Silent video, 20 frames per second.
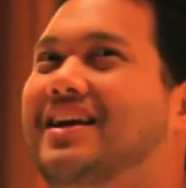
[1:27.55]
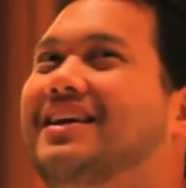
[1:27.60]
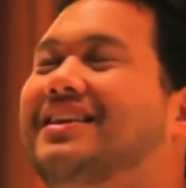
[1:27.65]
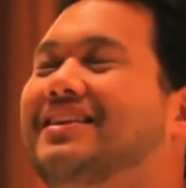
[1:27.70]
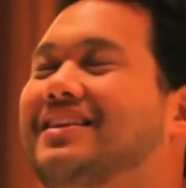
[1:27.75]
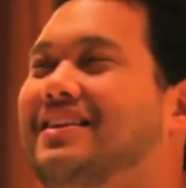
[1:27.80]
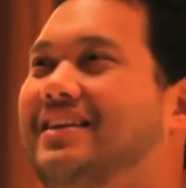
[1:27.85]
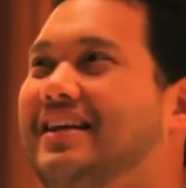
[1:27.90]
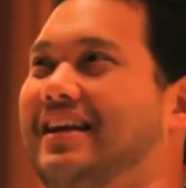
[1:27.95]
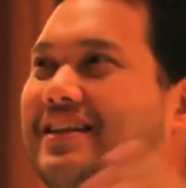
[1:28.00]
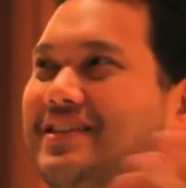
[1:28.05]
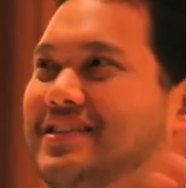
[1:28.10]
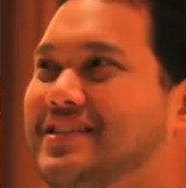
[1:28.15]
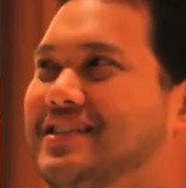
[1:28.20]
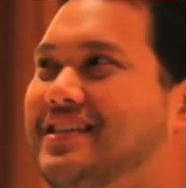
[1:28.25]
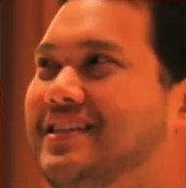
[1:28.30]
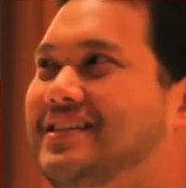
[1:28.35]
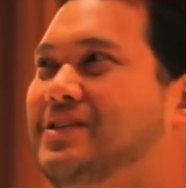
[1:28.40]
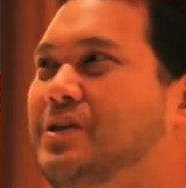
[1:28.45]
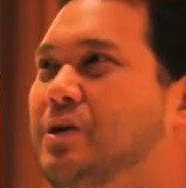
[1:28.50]
and his,
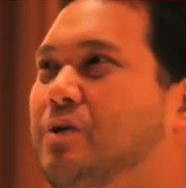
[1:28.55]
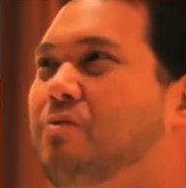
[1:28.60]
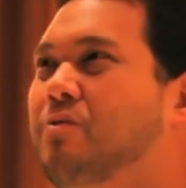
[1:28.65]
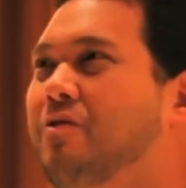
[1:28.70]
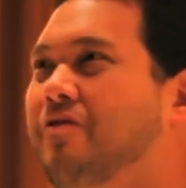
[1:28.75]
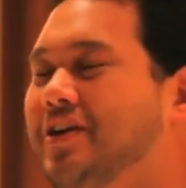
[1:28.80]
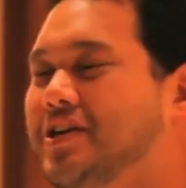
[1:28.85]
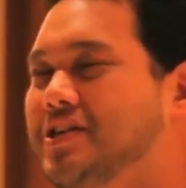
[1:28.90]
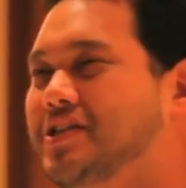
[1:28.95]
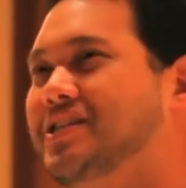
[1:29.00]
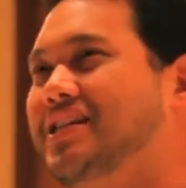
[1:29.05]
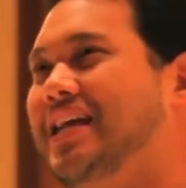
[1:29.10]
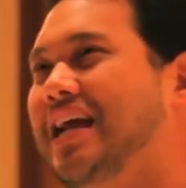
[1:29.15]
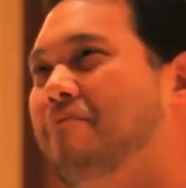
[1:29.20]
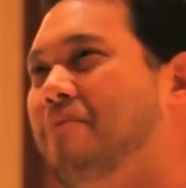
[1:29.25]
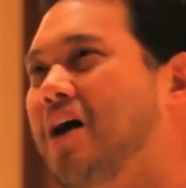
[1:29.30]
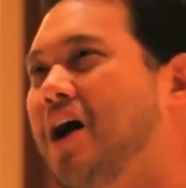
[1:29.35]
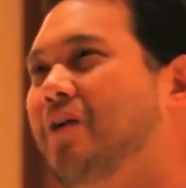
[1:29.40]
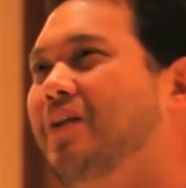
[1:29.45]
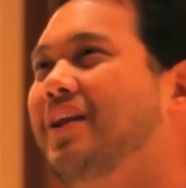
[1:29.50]
his new movie just
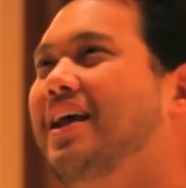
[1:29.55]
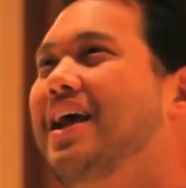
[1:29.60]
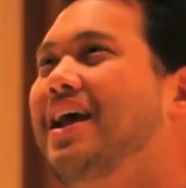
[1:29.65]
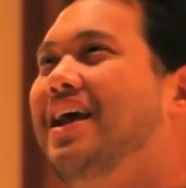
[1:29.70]
came out.